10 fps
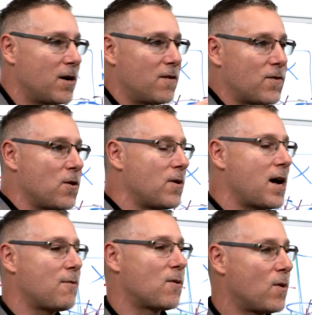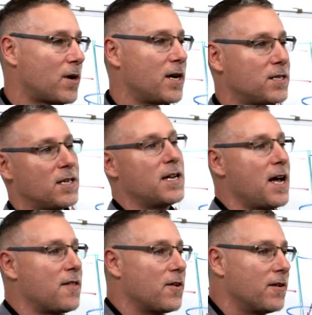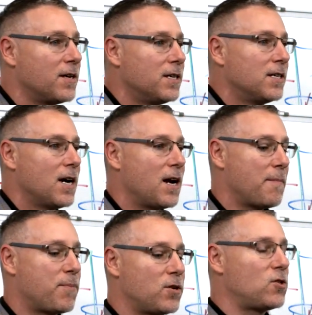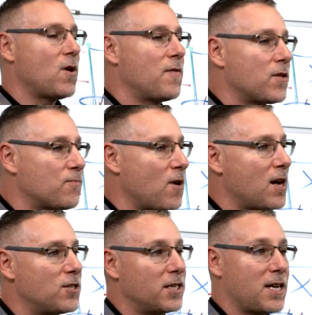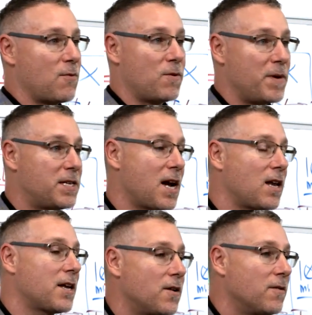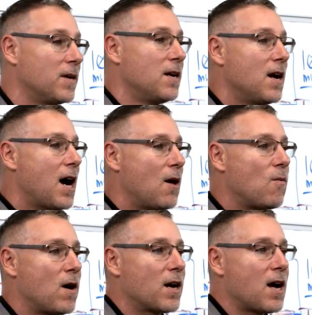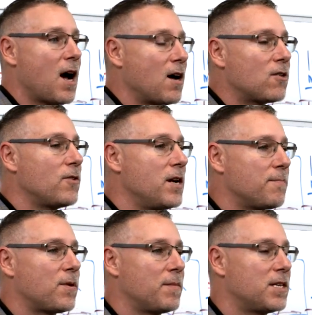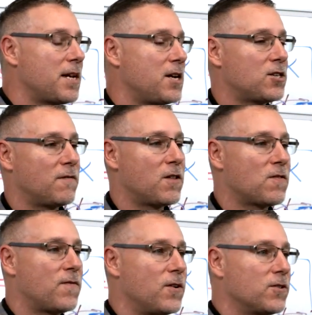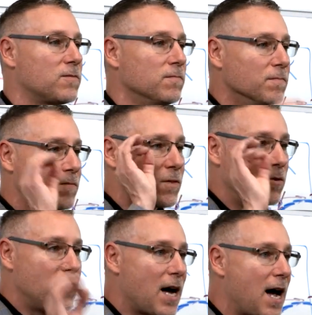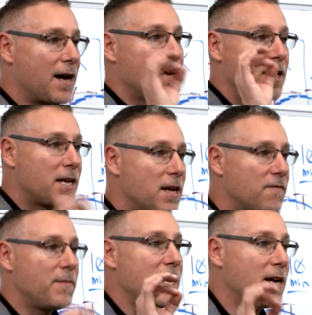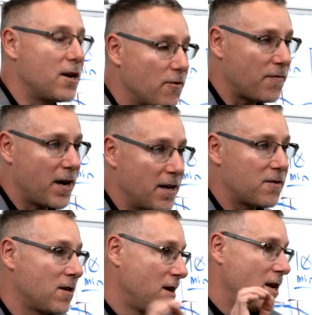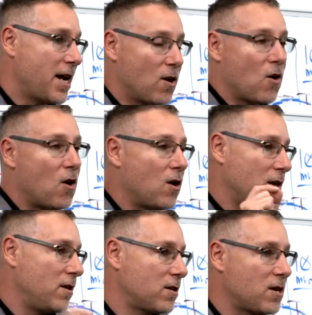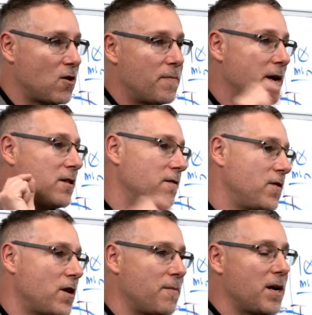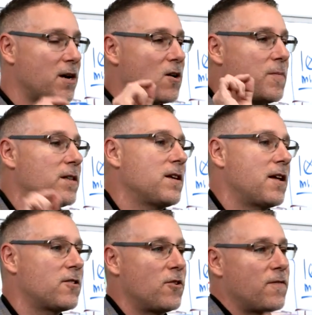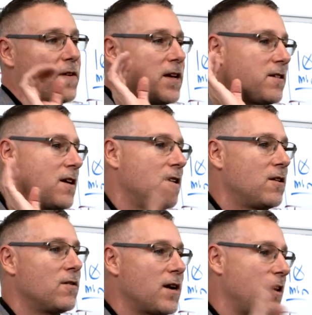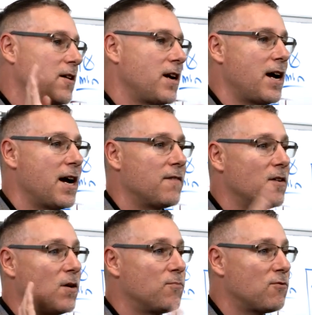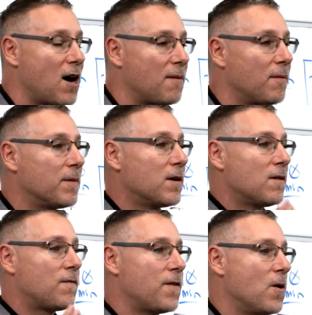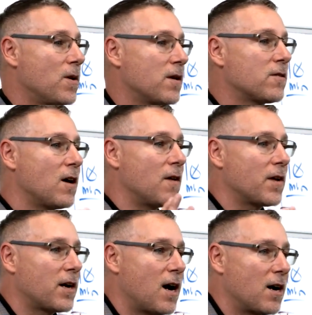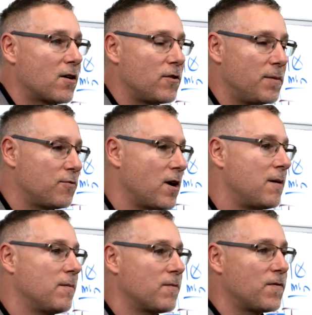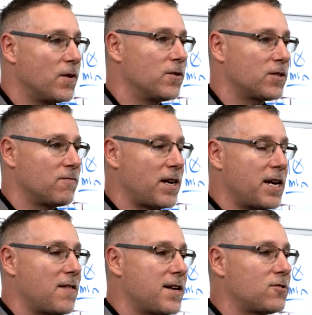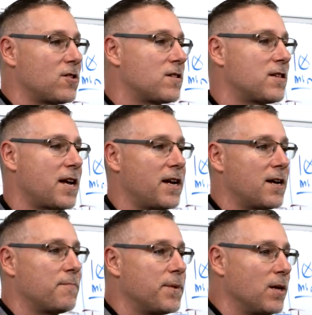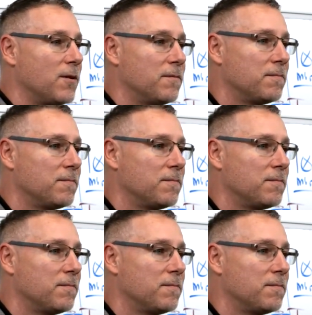And if you and I were working together and I put you on this project, I would be telling you, I want a concrete implementation of this first. Do not give me an interface at all in this code base. If you give me a code base that has an interface, you and I are going to have a problem. Focus on the concrete problem first. And right now, that's just Xenia and Pillar.